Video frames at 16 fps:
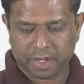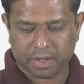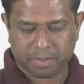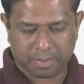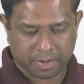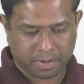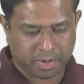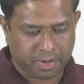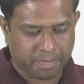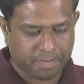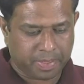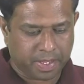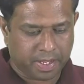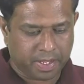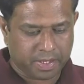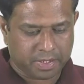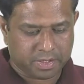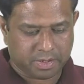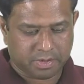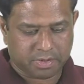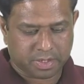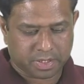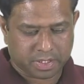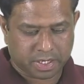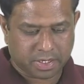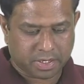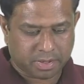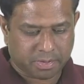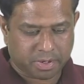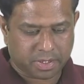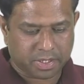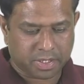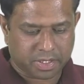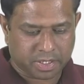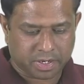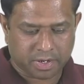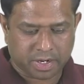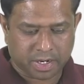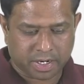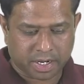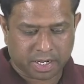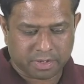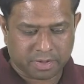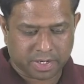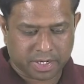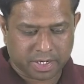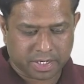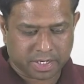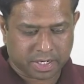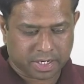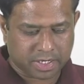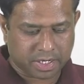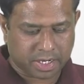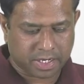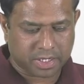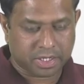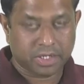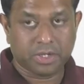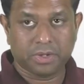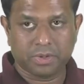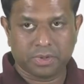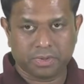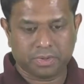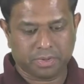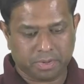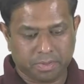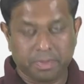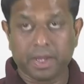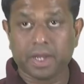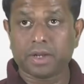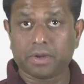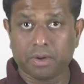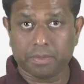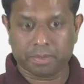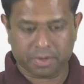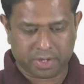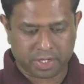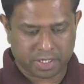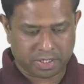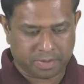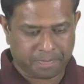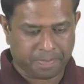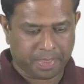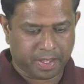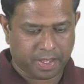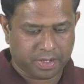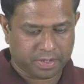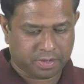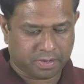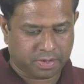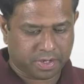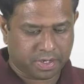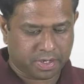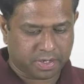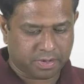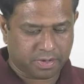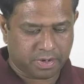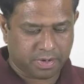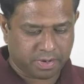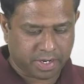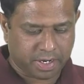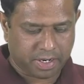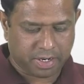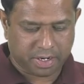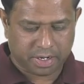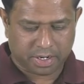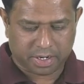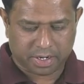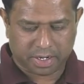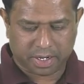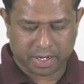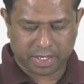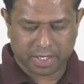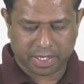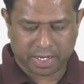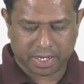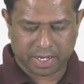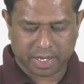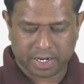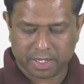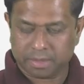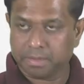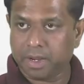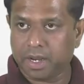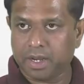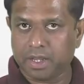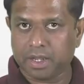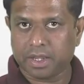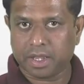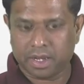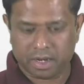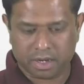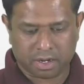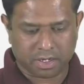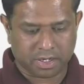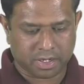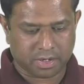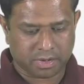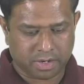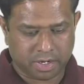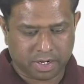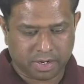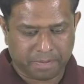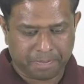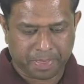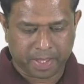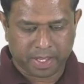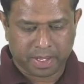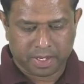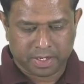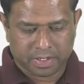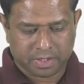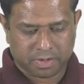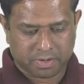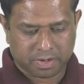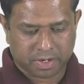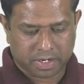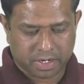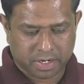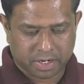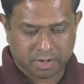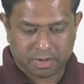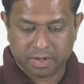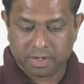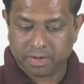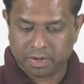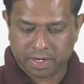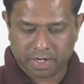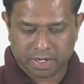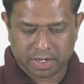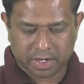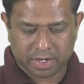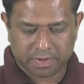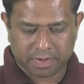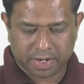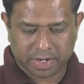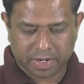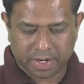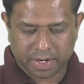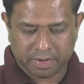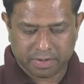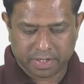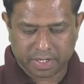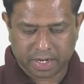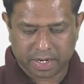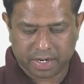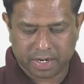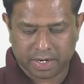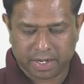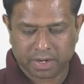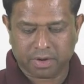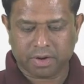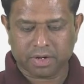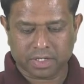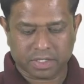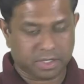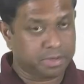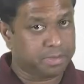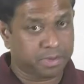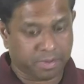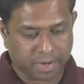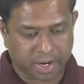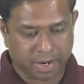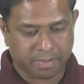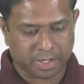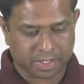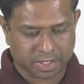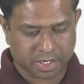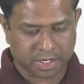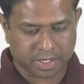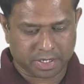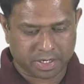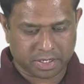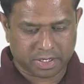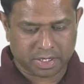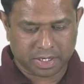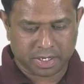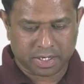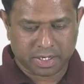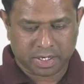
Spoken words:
the computer. So central processing unit, as we discussed, has two main components. So control unit and the arithmetic and logic unit. So control unit retrieves and decodes program instructions